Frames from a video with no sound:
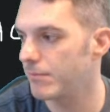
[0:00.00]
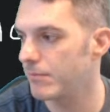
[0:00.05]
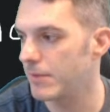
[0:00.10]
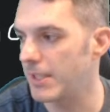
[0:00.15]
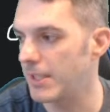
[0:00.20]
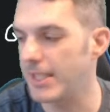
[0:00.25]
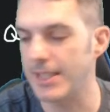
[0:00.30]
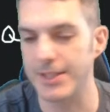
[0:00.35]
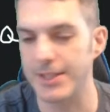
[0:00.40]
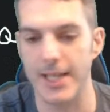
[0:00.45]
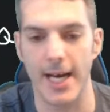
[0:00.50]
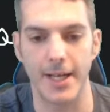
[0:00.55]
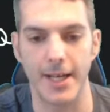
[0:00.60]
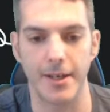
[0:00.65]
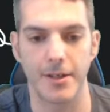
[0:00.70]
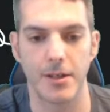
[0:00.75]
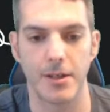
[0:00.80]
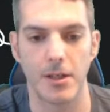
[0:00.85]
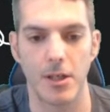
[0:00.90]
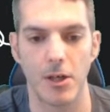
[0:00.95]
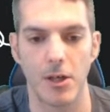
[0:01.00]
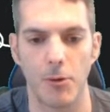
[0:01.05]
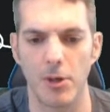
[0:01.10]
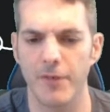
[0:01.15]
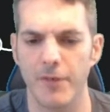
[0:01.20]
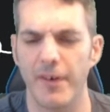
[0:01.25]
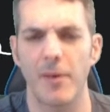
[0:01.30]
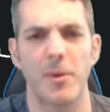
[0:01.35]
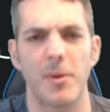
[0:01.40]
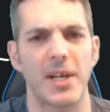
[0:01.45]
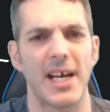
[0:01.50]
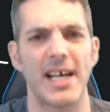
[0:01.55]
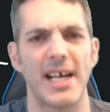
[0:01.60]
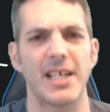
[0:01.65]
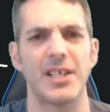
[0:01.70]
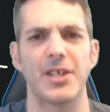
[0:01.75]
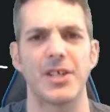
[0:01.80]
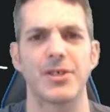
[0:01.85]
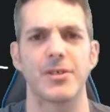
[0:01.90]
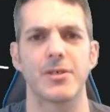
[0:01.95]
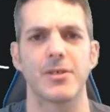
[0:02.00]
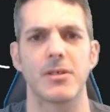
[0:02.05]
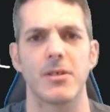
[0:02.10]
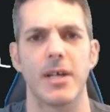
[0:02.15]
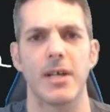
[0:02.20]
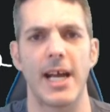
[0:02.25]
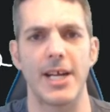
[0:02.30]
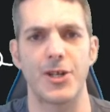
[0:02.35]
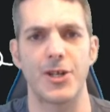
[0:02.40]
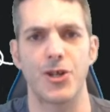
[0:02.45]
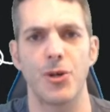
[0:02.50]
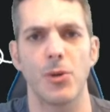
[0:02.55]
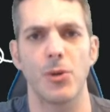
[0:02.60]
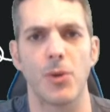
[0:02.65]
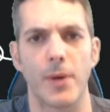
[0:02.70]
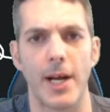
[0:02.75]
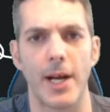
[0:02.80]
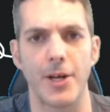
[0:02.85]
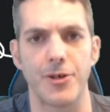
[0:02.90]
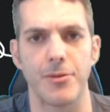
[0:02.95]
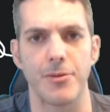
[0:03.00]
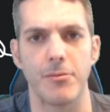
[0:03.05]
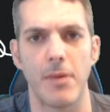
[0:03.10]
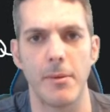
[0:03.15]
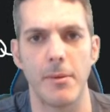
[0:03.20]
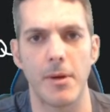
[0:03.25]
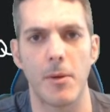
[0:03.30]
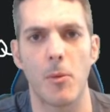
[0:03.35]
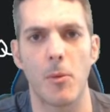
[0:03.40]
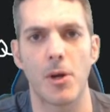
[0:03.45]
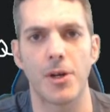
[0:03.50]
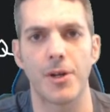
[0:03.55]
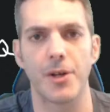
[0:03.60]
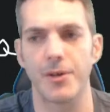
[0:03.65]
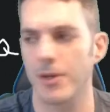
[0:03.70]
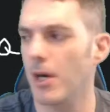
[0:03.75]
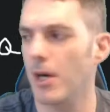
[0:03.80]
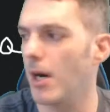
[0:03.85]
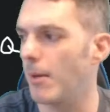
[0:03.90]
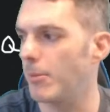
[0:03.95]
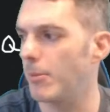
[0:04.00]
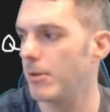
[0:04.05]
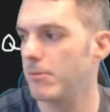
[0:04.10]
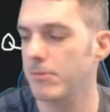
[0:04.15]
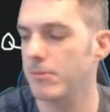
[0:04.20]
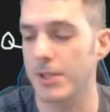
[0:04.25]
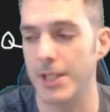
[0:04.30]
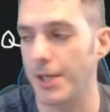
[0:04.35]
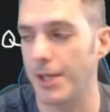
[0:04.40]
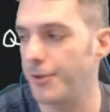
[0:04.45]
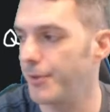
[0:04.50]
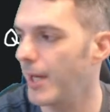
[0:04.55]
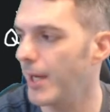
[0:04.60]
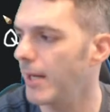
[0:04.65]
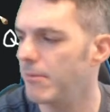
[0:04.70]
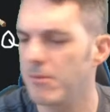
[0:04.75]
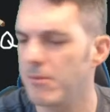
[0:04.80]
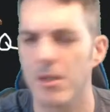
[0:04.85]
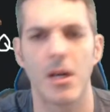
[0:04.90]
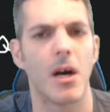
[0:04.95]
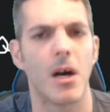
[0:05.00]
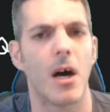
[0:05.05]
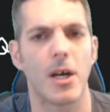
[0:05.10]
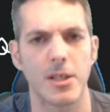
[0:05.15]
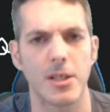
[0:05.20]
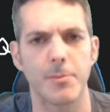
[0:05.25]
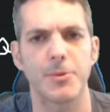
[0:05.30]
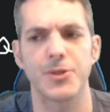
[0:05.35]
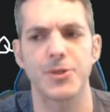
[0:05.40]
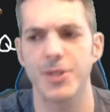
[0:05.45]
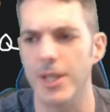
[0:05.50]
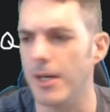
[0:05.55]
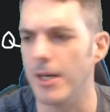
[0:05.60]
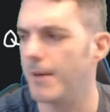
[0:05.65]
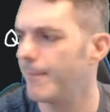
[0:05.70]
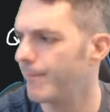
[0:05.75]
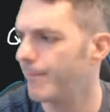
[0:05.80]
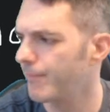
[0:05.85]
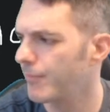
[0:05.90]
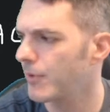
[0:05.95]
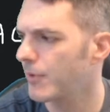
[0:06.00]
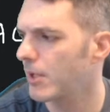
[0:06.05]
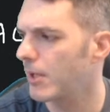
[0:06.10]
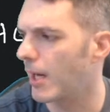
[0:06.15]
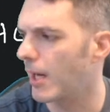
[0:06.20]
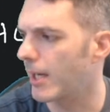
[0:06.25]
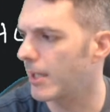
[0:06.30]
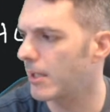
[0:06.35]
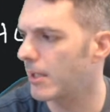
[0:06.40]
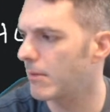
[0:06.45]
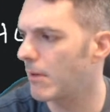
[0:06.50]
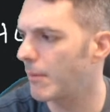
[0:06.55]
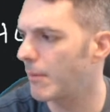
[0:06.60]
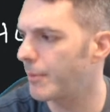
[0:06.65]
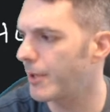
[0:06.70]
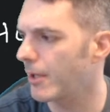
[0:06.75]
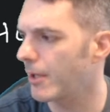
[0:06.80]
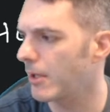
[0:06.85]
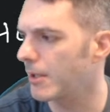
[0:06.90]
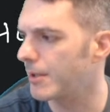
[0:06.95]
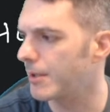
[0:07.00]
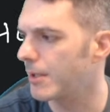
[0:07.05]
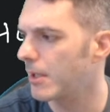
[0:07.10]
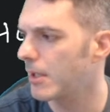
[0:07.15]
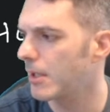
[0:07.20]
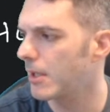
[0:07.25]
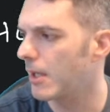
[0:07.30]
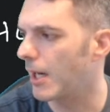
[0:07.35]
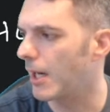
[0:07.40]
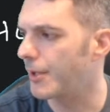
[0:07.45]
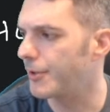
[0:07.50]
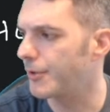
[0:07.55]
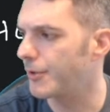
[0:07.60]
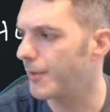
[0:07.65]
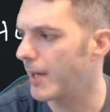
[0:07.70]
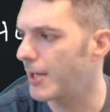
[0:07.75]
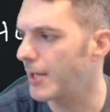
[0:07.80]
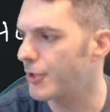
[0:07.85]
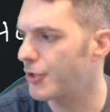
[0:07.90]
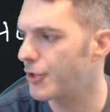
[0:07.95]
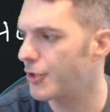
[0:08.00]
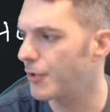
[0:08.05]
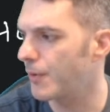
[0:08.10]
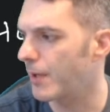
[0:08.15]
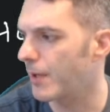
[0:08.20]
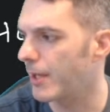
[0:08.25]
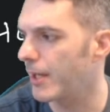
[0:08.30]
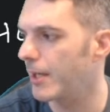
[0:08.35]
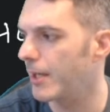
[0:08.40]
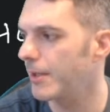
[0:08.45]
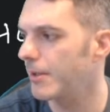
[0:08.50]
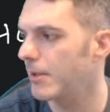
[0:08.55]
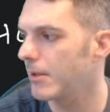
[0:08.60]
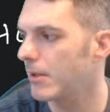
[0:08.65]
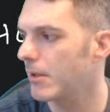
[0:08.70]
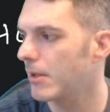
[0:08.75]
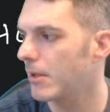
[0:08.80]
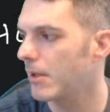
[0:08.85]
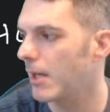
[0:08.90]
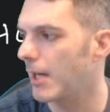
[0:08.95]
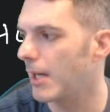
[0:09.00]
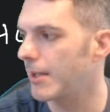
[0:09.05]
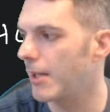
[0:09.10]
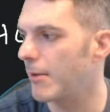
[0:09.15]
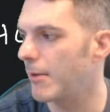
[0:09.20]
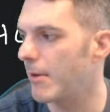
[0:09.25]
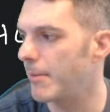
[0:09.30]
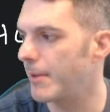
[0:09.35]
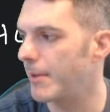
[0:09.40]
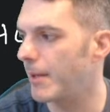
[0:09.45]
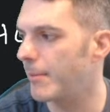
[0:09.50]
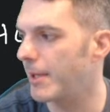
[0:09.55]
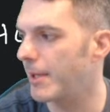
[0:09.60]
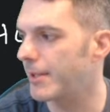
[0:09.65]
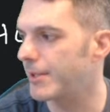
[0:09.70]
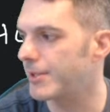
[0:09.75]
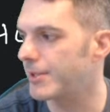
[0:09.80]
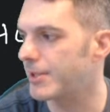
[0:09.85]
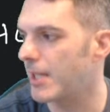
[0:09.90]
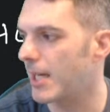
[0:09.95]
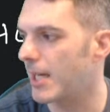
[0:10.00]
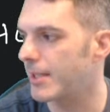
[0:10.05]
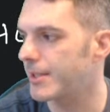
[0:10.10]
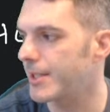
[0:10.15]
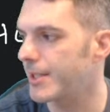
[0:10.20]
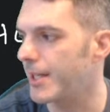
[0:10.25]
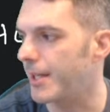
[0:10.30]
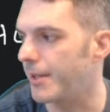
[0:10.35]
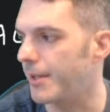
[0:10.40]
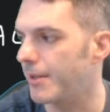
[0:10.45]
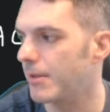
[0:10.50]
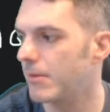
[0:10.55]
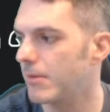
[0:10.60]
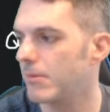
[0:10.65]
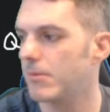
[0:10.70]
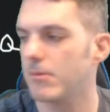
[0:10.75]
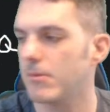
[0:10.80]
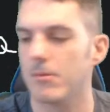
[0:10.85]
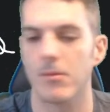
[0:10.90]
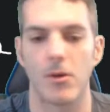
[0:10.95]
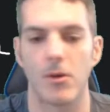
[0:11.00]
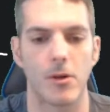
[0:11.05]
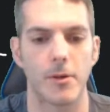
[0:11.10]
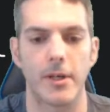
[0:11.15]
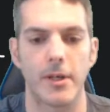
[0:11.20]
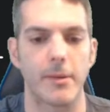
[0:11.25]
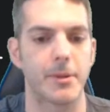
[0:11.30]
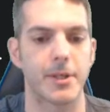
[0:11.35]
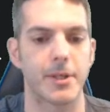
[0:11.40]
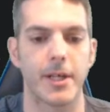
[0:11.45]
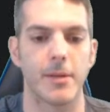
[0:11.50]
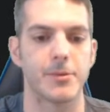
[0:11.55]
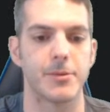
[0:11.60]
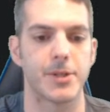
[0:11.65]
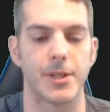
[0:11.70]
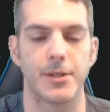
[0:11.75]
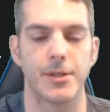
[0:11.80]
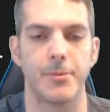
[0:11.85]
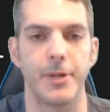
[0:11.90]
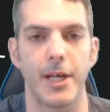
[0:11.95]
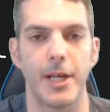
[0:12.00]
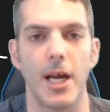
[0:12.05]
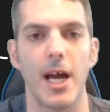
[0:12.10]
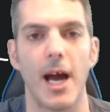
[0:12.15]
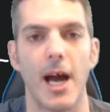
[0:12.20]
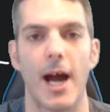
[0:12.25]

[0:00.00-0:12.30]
He gets added. What if I want to add another HQ location? Maybe I want another hub. Can I do that? 100%. I can come up here and I do HQ again, and then maybe I make this dot 10, or whatever it comes out to be.